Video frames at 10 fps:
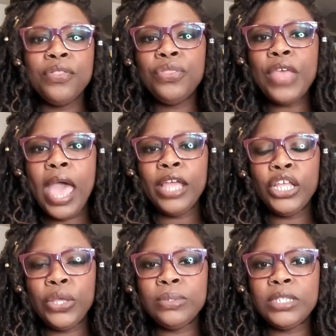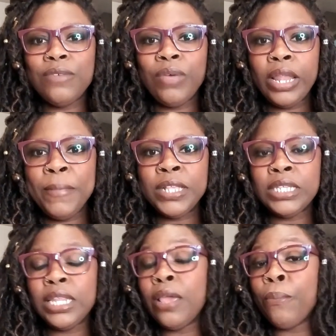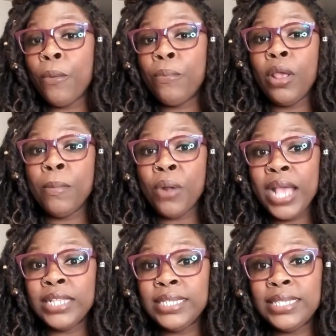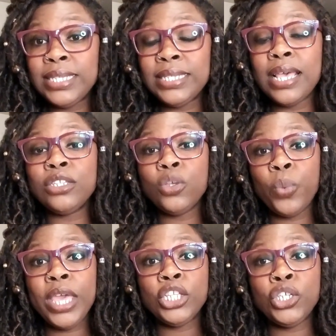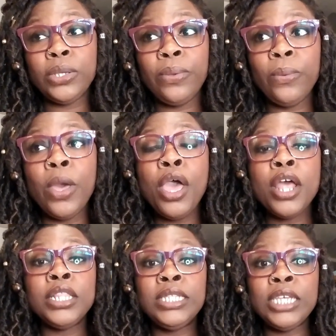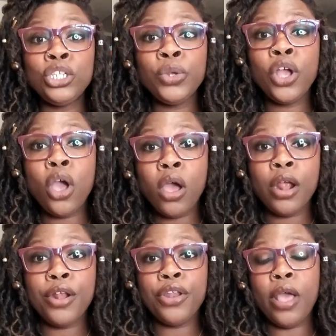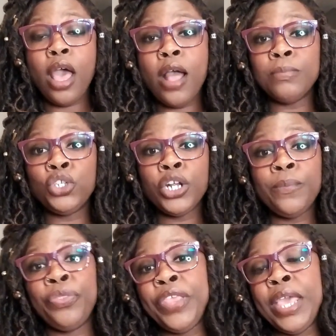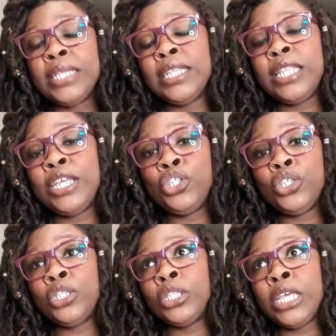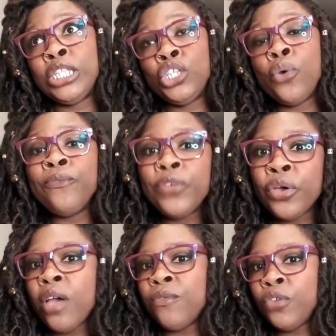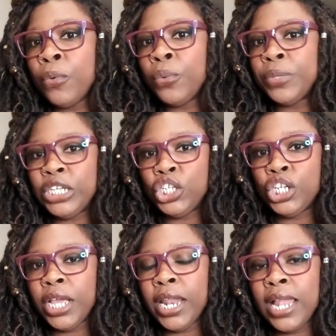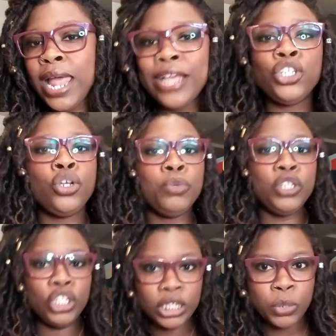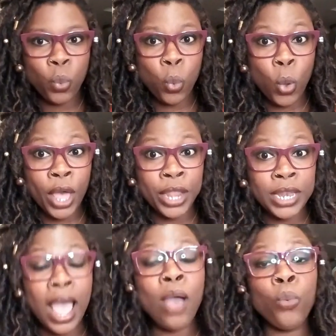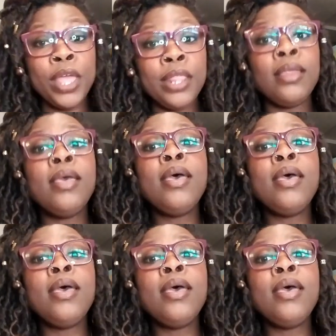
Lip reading: that use developmentally appropriate practices as a way to disregard certain things that they don't feel comfortable with teaching in a classroom, which is not what